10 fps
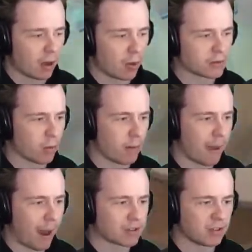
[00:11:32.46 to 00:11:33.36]
know who was more
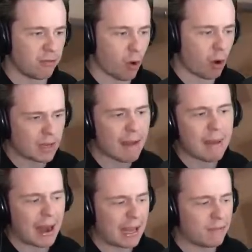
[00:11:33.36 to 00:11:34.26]
embarrassing for. Come
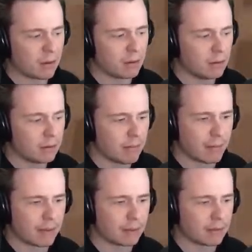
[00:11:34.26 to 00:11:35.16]
about even,
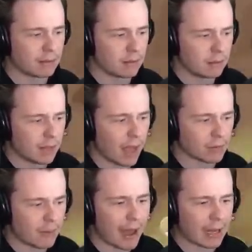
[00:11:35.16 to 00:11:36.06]
maybe. Yeah, it was about